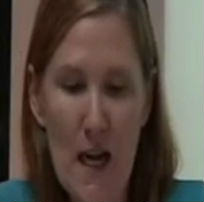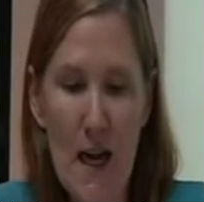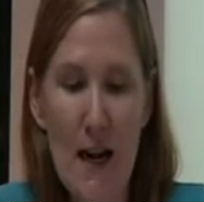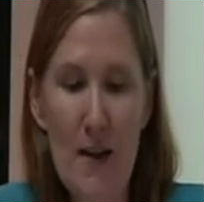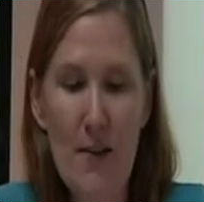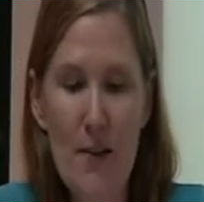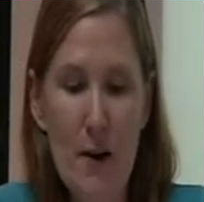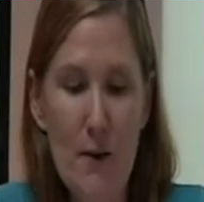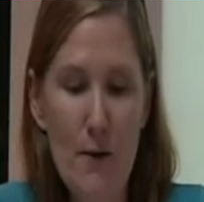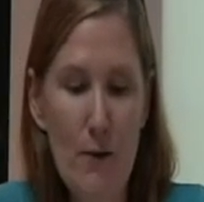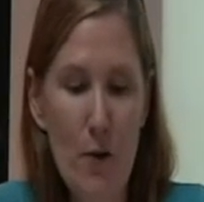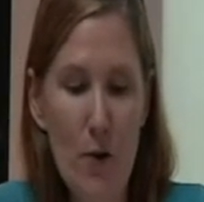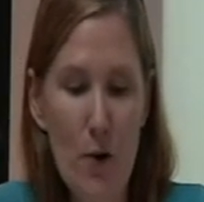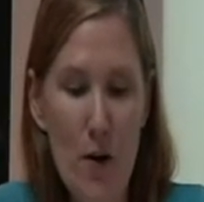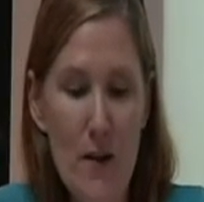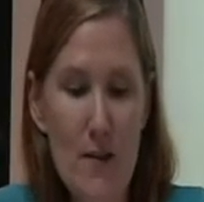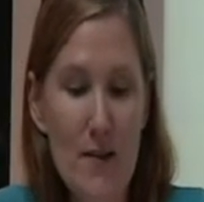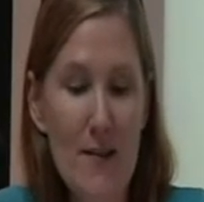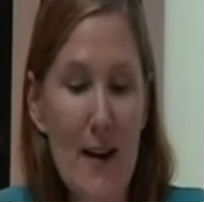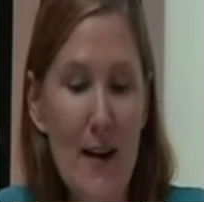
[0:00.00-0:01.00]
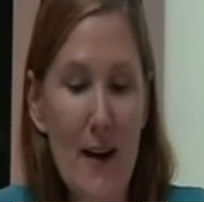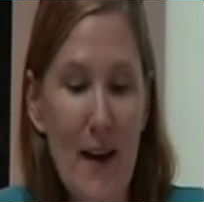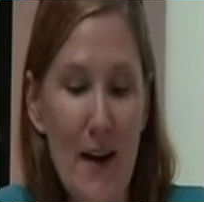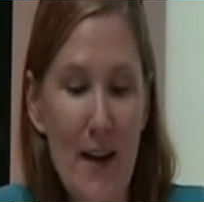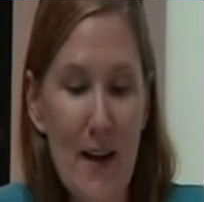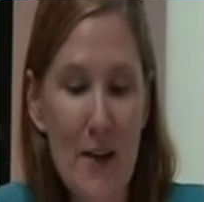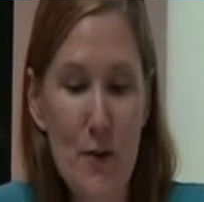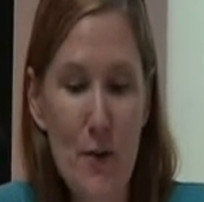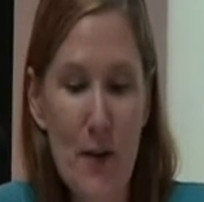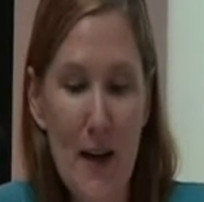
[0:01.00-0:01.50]
and therefore
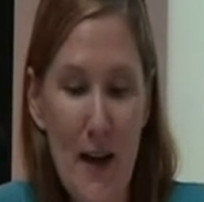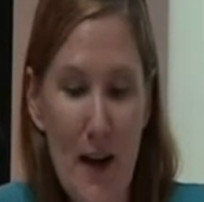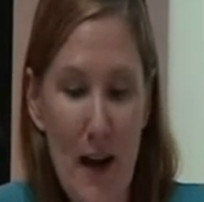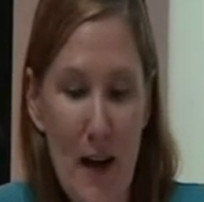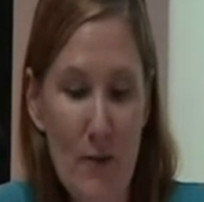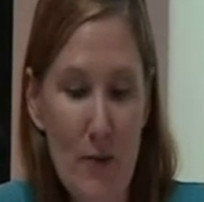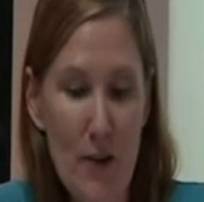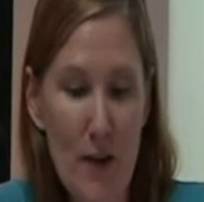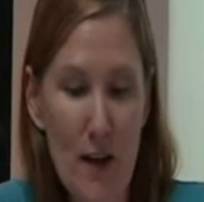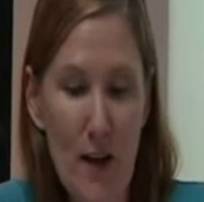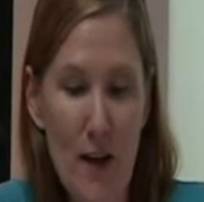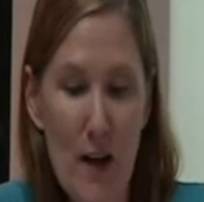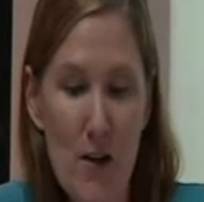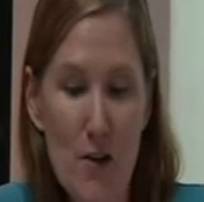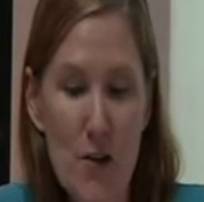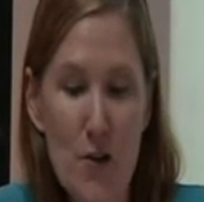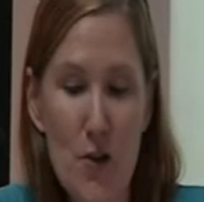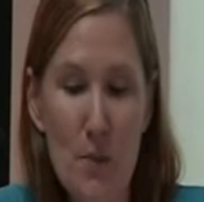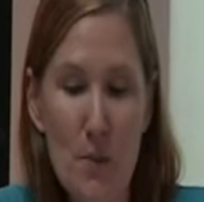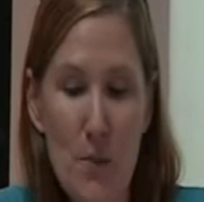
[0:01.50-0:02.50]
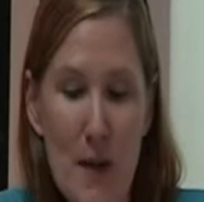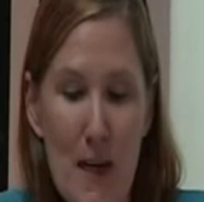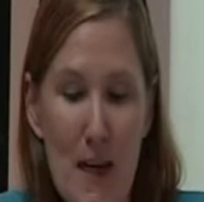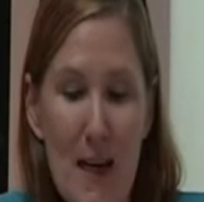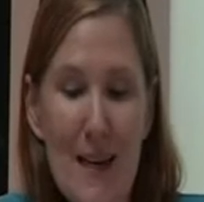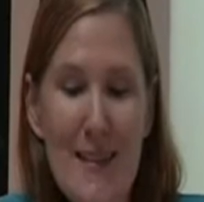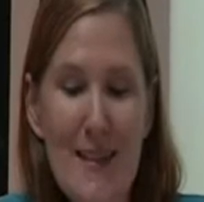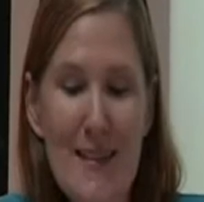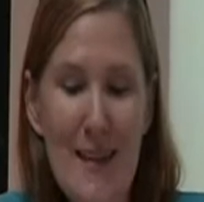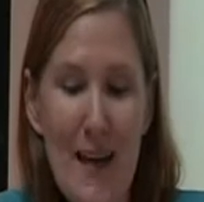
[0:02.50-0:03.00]
psychiatry in Africa should be
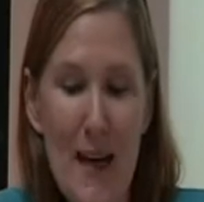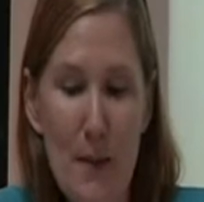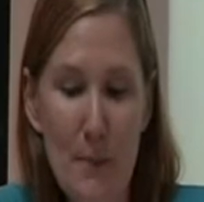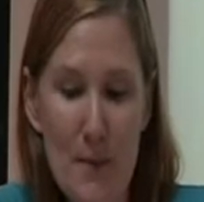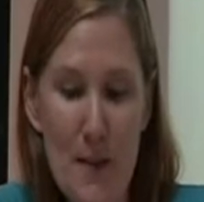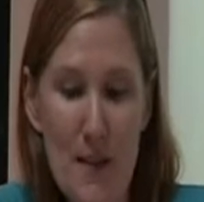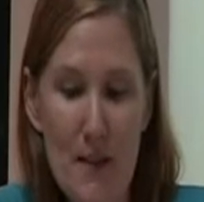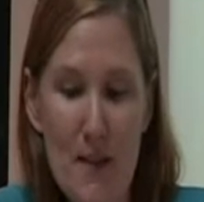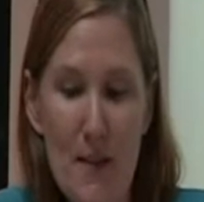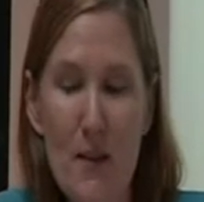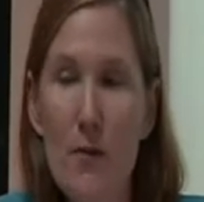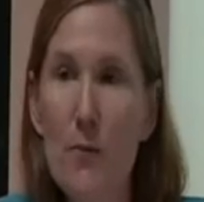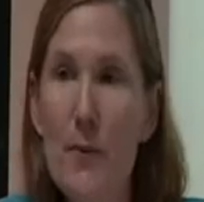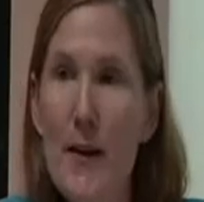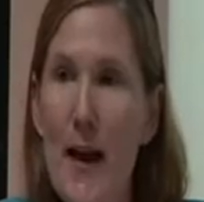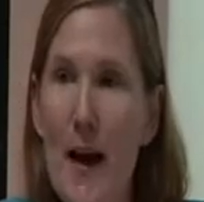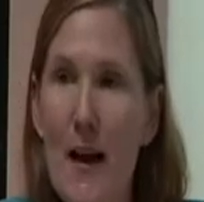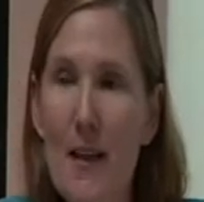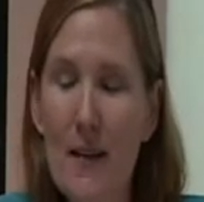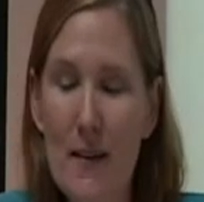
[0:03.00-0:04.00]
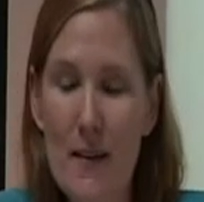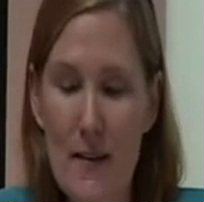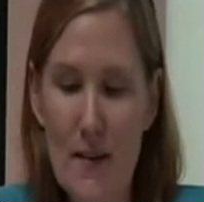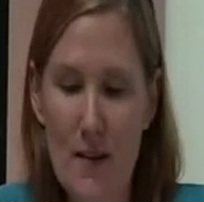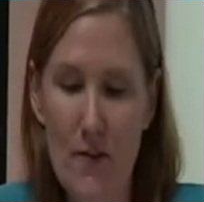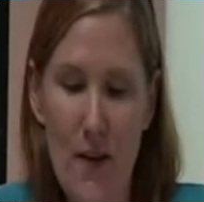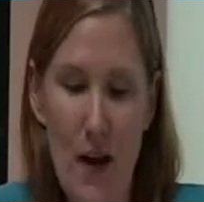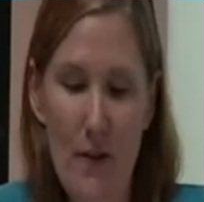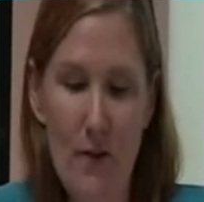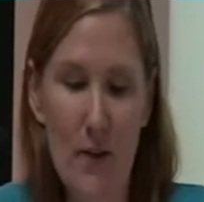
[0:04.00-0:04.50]
adapted to the realities
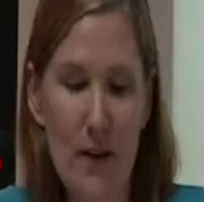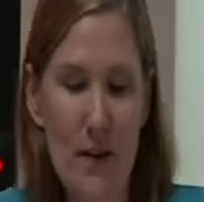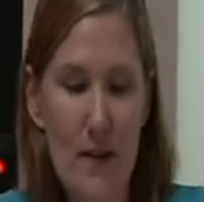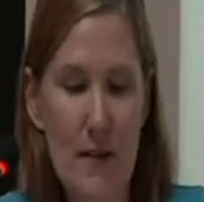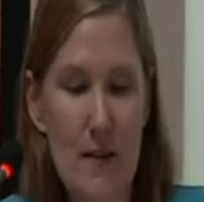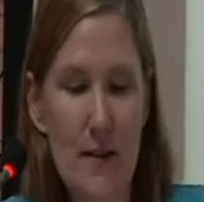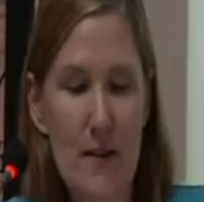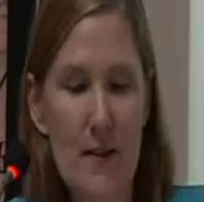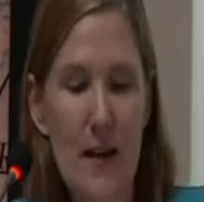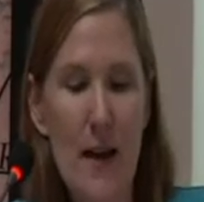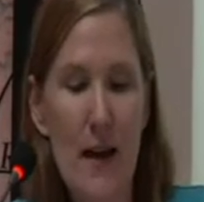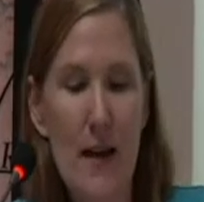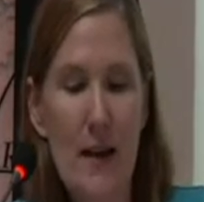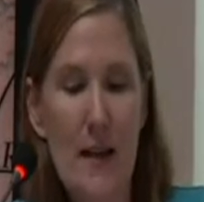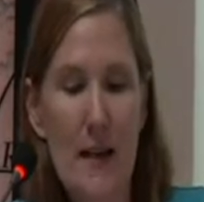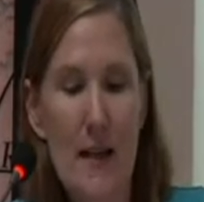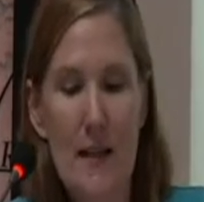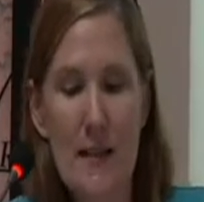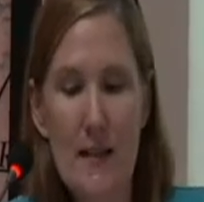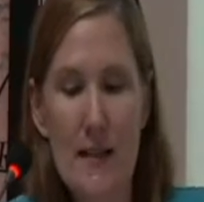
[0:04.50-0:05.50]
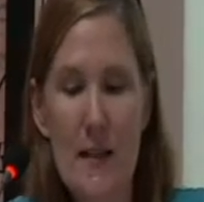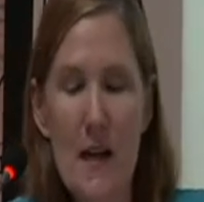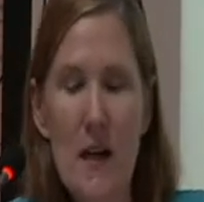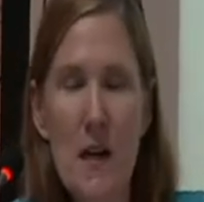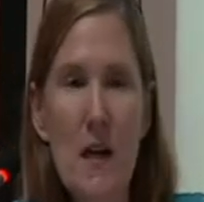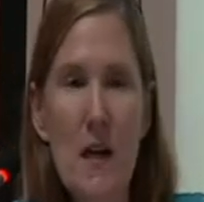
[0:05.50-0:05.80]
of African societies.